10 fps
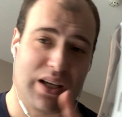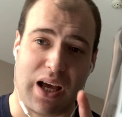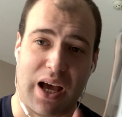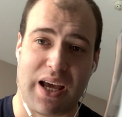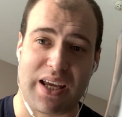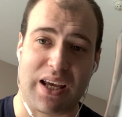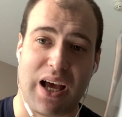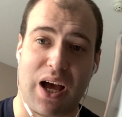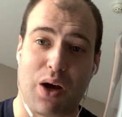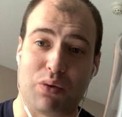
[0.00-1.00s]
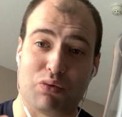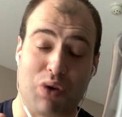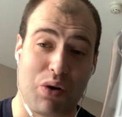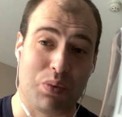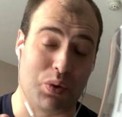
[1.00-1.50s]
a
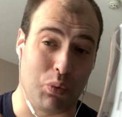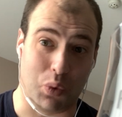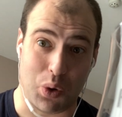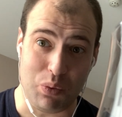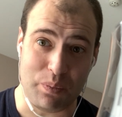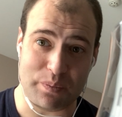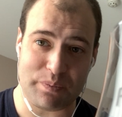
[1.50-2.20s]
Roman wall,